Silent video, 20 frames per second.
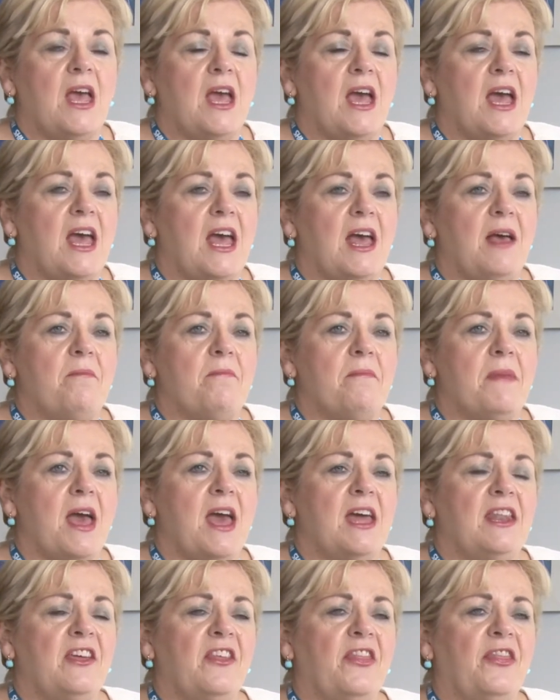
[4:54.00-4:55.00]

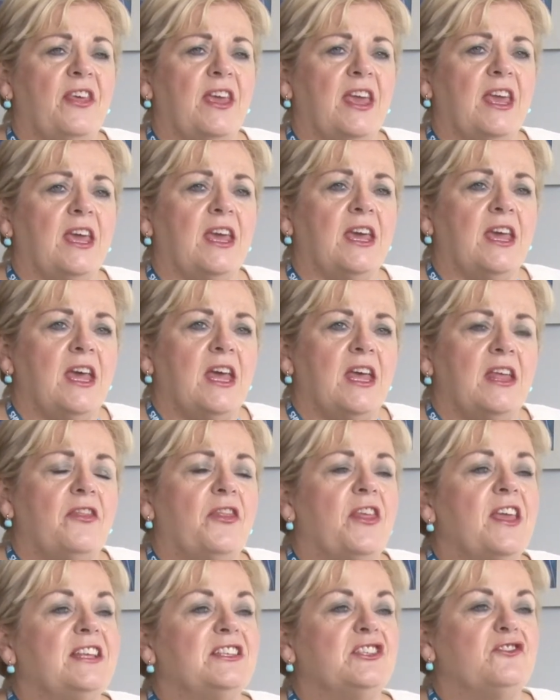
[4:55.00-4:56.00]
and I think
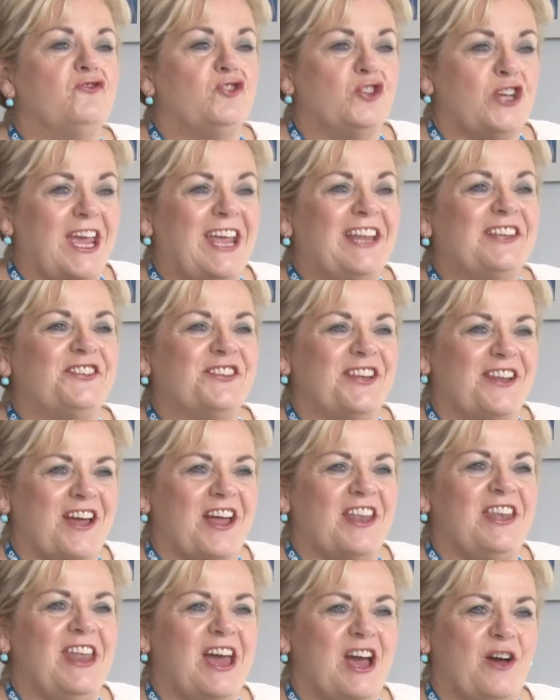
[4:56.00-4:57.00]
things have changed a
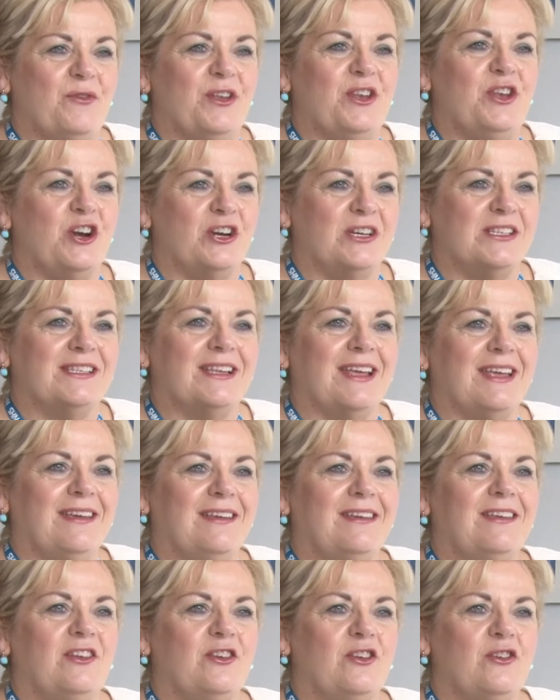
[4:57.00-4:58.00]
lot now in nursing.
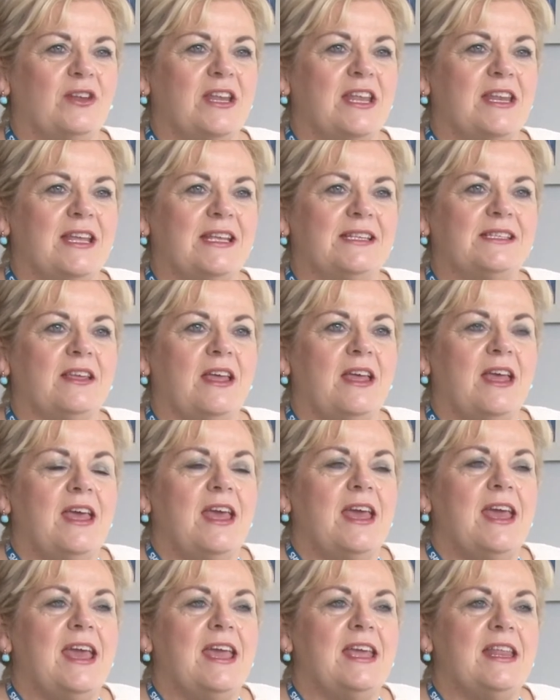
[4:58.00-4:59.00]

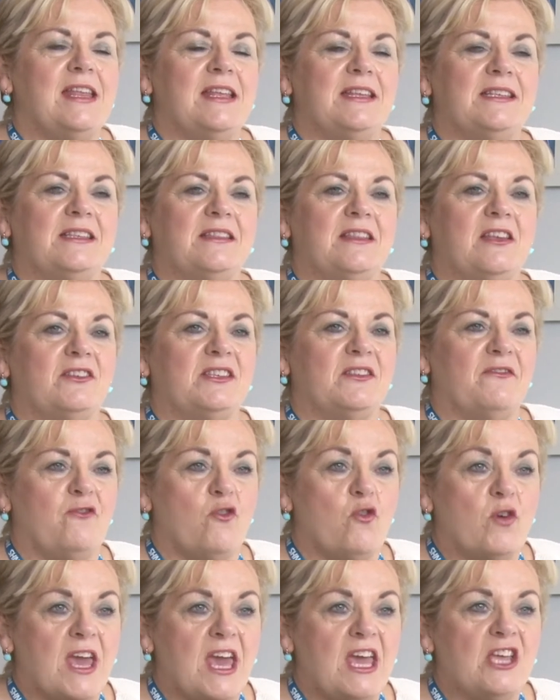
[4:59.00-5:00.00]
There's a
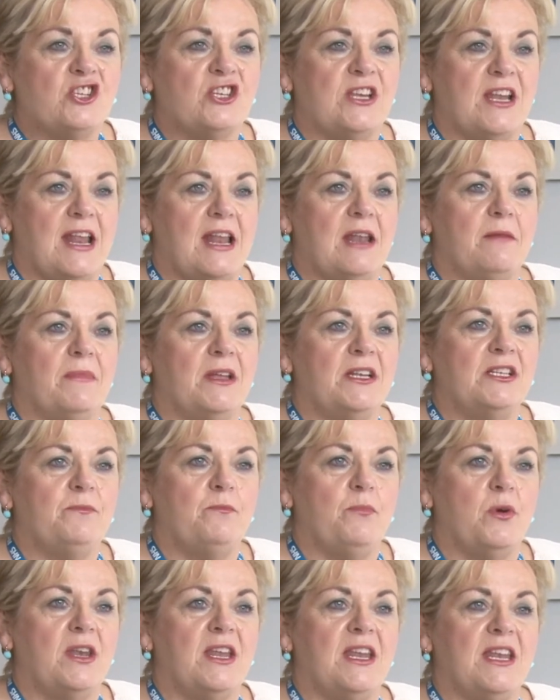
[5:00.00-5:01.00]
vocational element,
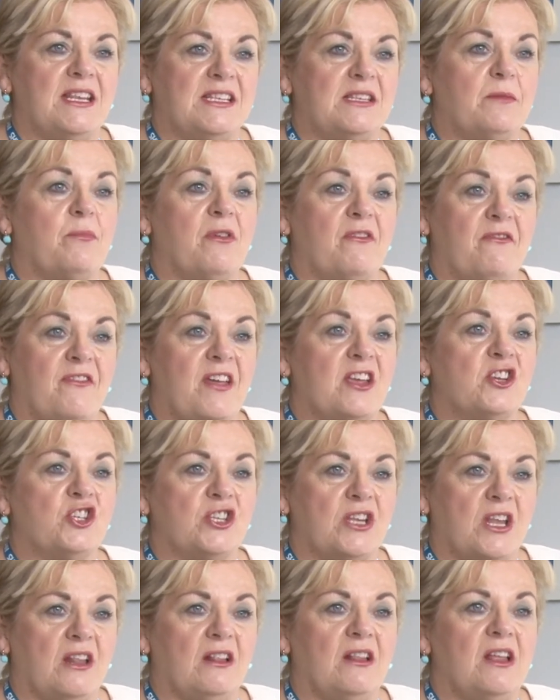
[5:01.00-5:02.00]
but it is a
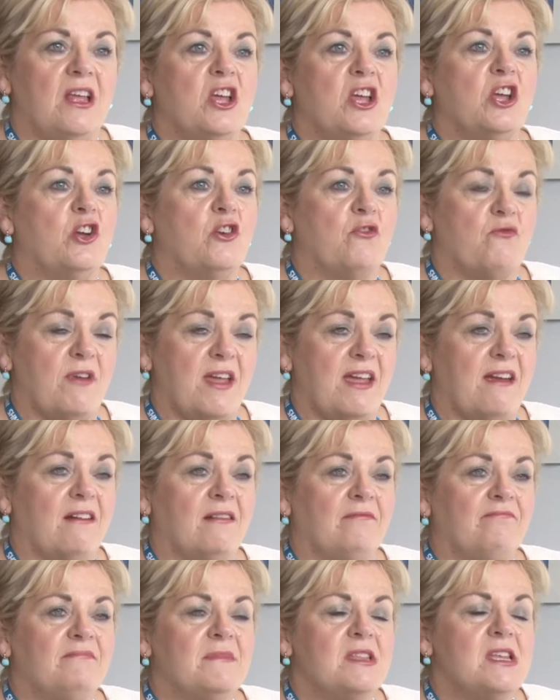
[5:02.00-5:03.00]
professional
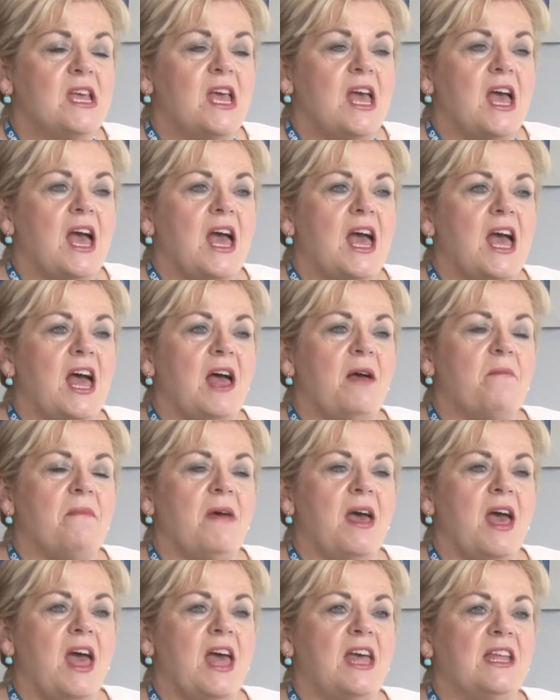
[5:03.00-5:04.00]
career,
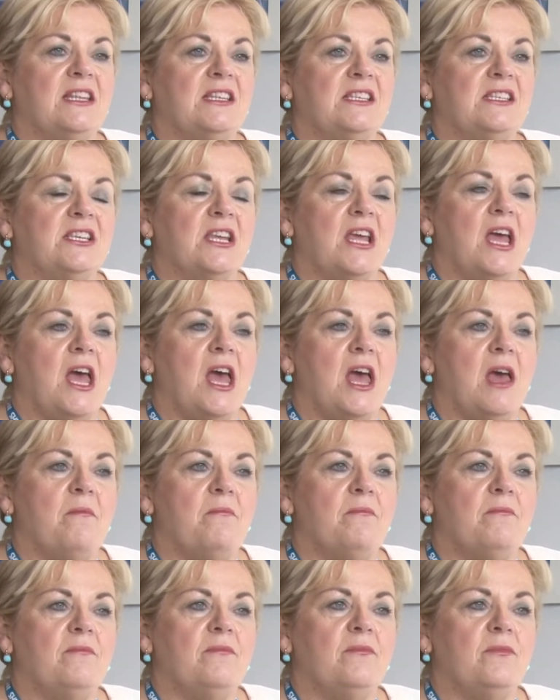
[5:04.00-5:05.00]

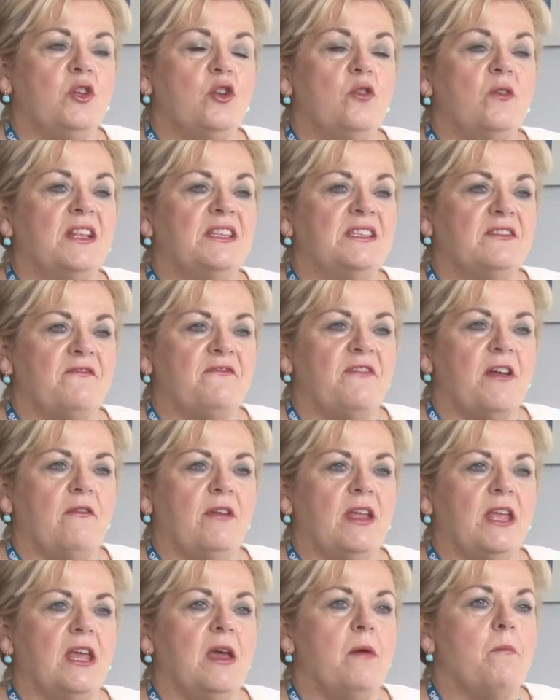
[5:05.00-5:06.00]
it's a
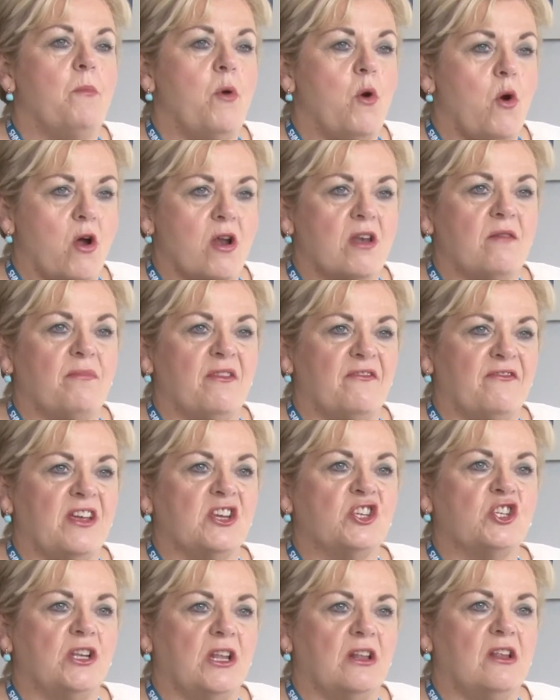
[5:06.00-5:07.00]
very important
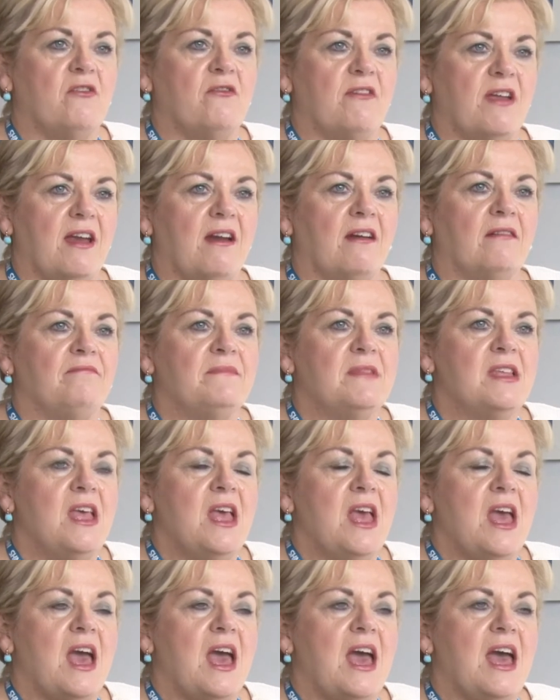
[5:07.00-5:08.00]
professional career.
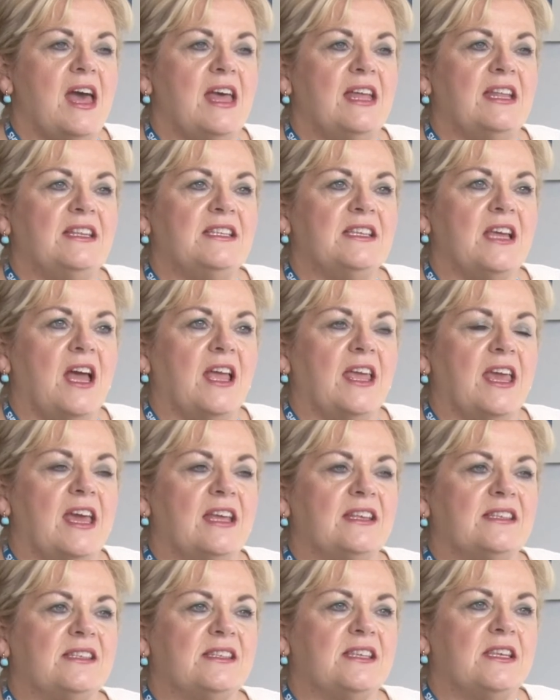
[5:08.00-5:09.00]
And I
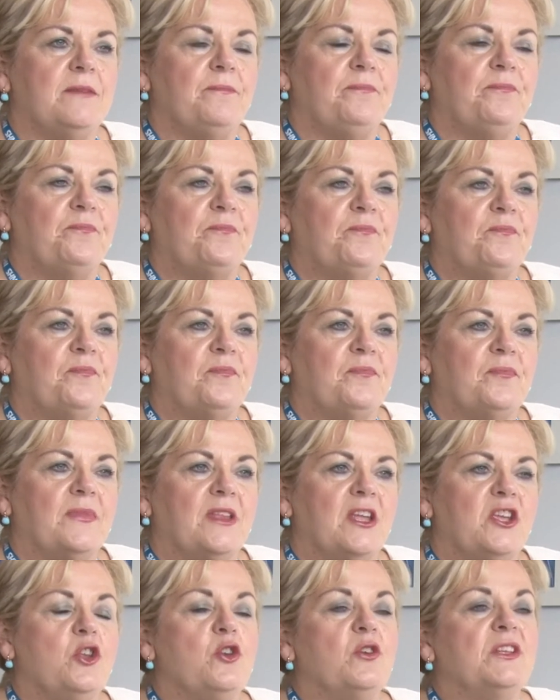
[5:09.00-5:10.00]
guess,
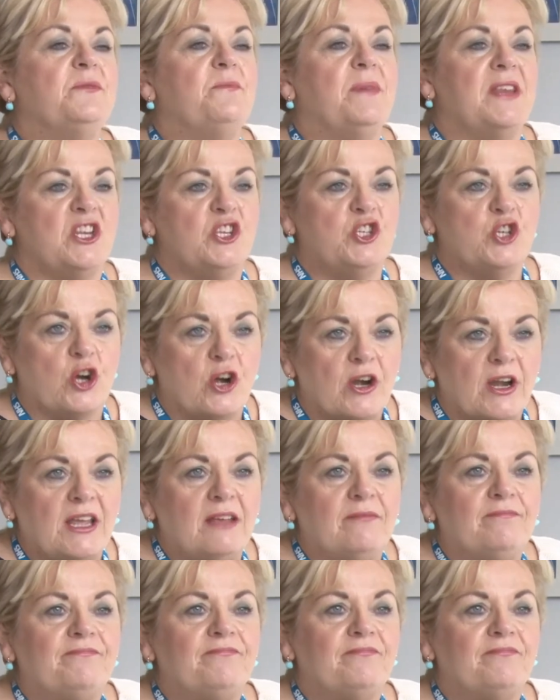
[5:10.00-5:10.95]
it's been a journey